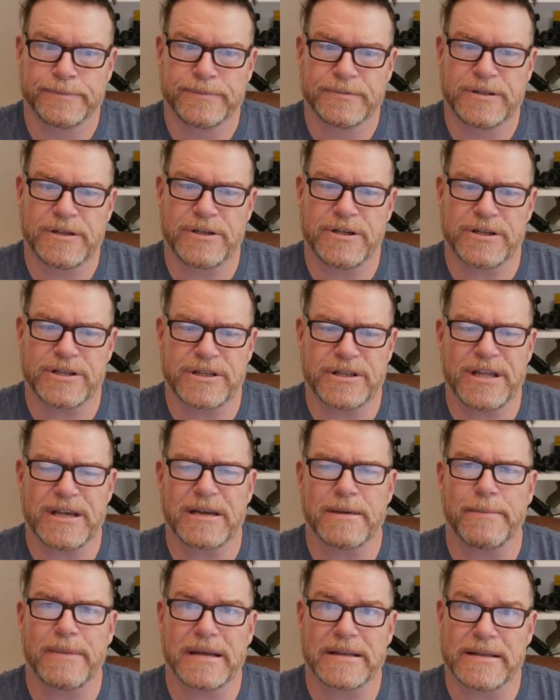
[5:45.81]
So just
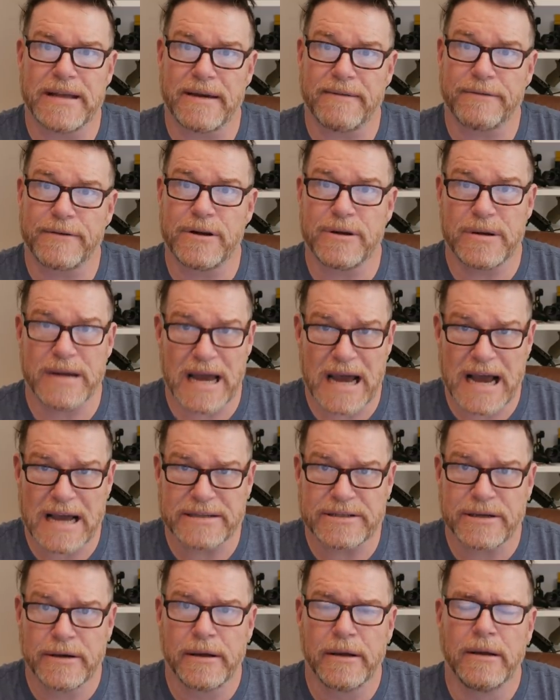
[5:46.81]
think about that. For you
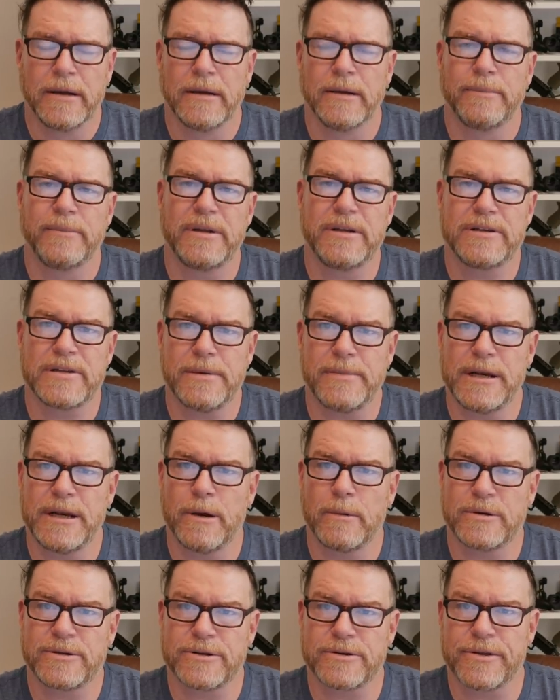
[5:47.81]
guys, please let me
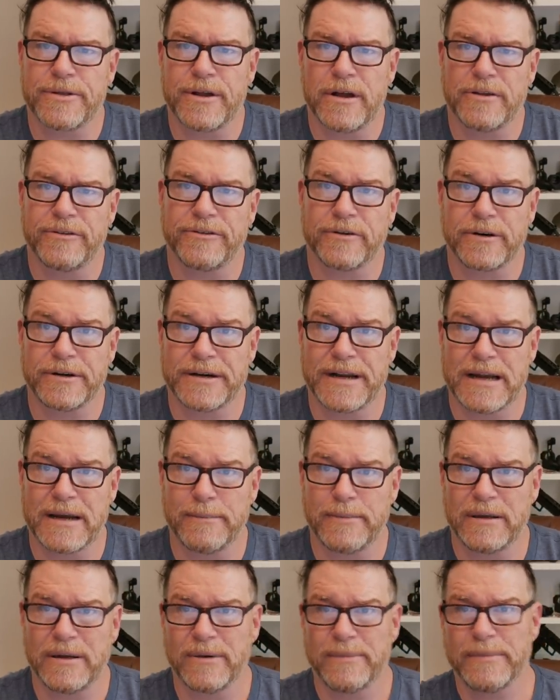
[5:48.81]
know what your thoughts are
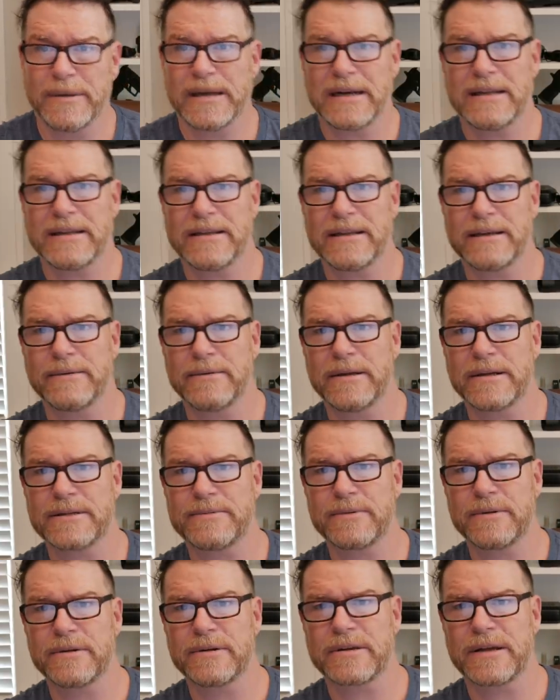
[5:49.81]
down below. Man, that thing
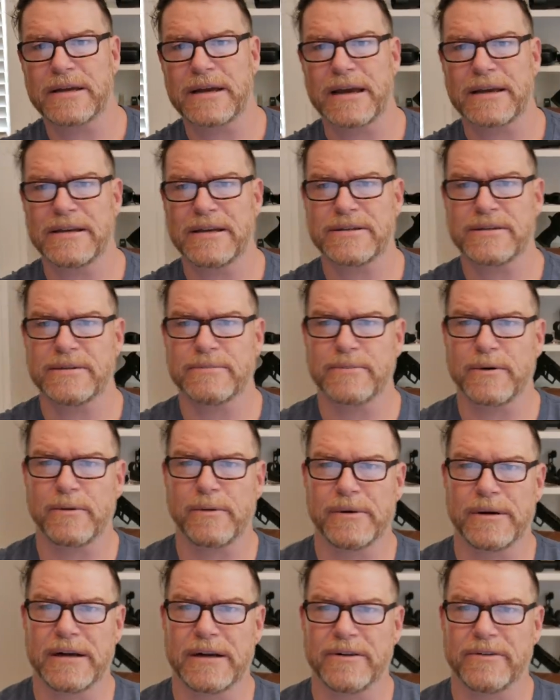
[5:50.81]
looks like I got something
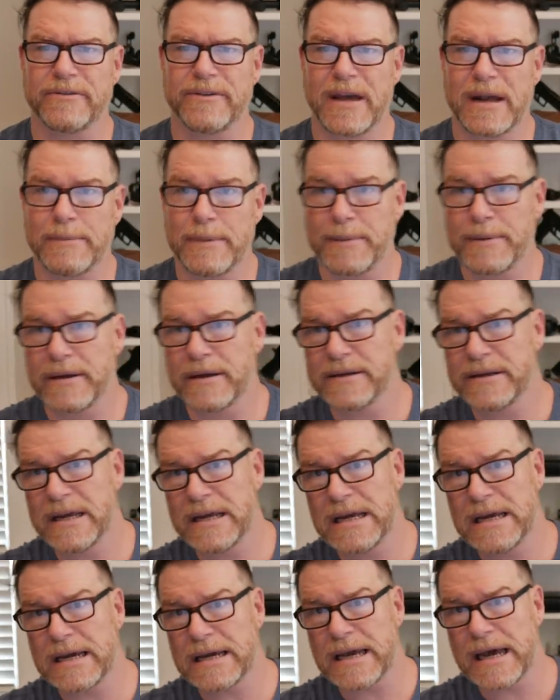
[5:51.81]
growing out of the side of my head.
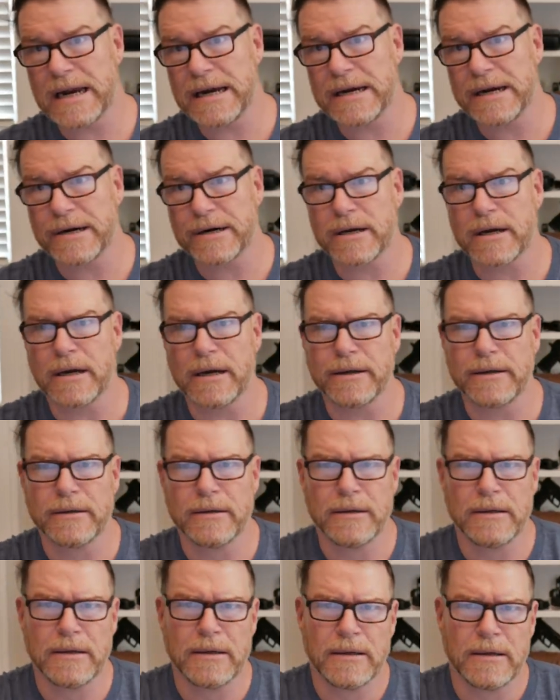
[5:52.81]
Yeah, I got a haircut.
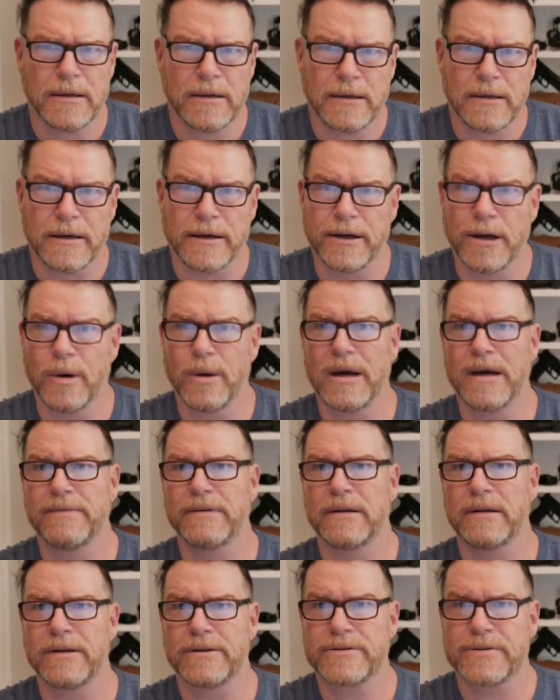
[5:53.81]
And no, I
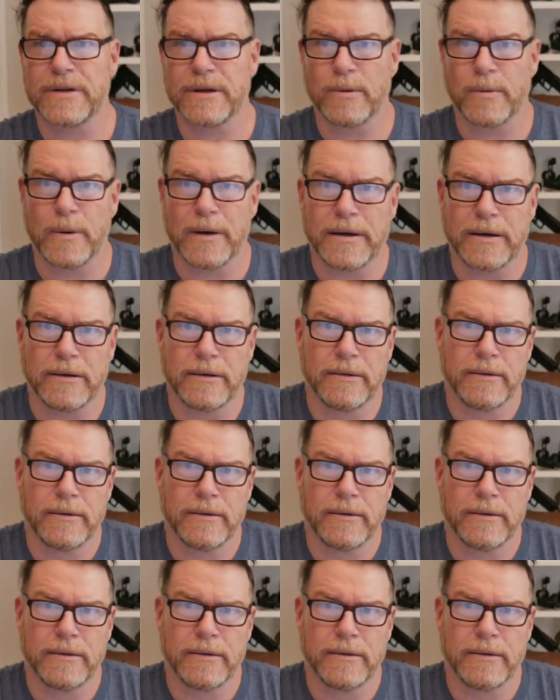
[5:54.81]
haven't lost any weight.